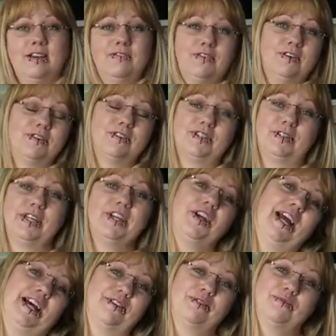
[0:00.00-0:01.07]
for doing your
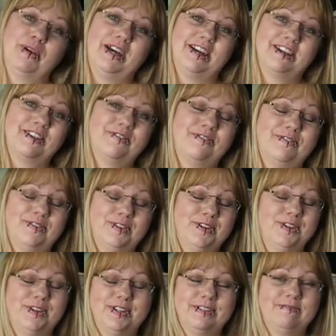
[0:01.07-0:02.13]
housework,
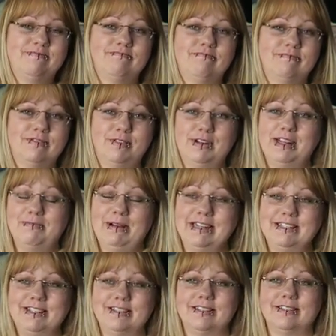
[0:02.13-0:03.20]
for all it
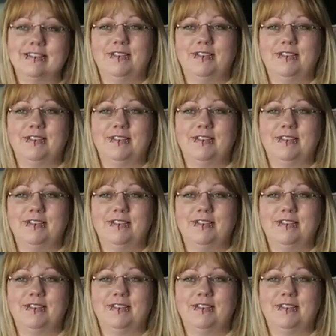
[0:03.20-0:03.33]
matters.